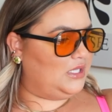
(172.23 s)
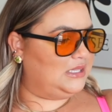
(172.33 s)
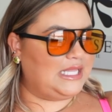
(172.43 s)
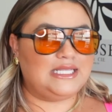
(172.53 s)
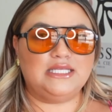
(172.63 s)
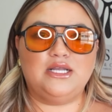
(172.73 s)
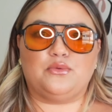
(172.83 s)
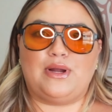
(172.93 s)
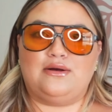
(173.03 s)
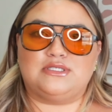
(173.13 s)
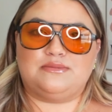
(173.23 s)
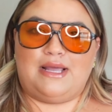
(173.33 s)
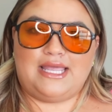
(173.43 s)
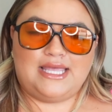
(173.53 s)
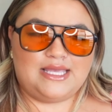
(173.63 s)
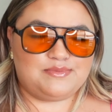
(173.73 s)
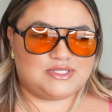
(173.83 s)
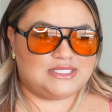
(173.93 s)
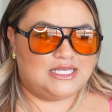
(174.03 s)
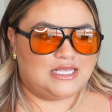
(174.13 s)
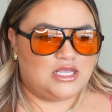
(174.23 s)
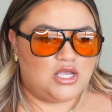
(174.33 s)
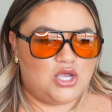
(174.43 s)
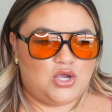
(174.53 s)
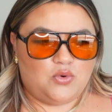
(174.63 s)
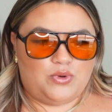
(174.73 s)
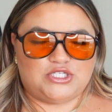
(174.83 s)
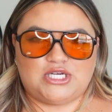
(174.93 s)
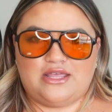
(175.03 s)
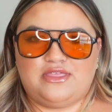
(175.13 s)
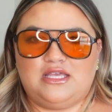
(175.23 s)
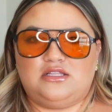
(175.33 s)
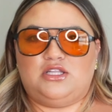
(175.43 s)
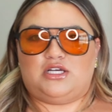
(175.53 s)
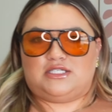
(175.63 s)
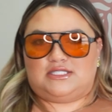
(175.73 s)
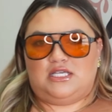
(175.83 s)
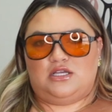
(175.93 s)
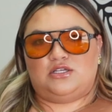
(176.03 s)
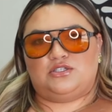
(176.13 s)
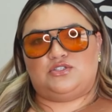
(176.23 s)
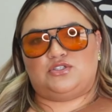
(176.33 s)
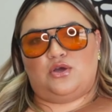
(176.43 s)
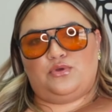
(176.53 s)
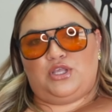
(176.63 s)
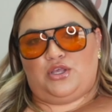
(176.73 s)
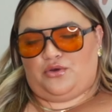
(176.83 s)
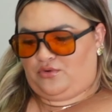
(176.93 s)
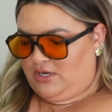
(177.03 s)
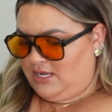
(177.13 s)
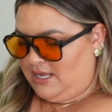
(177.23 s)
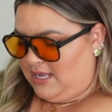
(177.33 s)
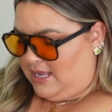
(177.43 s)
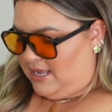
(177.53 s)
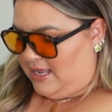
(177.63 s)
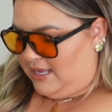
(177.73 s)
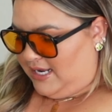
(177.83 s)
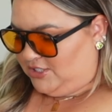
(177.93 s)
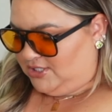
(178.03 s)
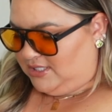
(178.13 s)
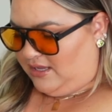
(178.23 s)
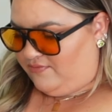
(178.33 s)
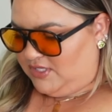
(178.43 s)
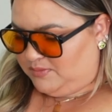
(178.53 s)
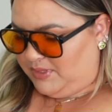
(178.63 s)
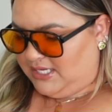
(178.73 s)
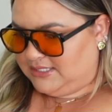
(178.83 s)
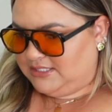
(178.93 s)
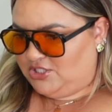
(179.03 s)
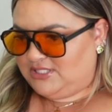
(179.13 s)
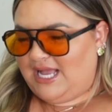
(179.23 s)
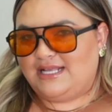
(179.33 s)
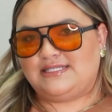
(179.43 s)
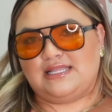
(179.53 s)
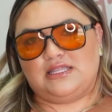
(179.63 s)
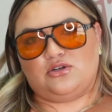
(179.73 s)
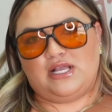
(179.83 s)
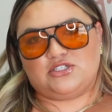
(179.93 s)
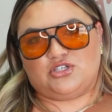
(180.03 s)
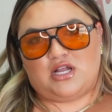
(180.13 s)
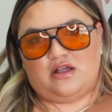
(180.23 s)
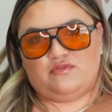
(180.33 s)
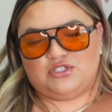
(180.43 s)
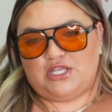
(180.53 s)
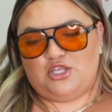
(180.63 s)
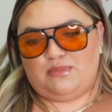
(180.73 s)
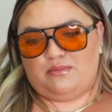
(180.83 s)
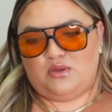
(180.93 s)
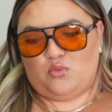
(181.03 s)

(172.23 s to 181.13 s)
lightly around my hips, which I think looks so cute. And I just love this because it just adds that little extra coverage that you may be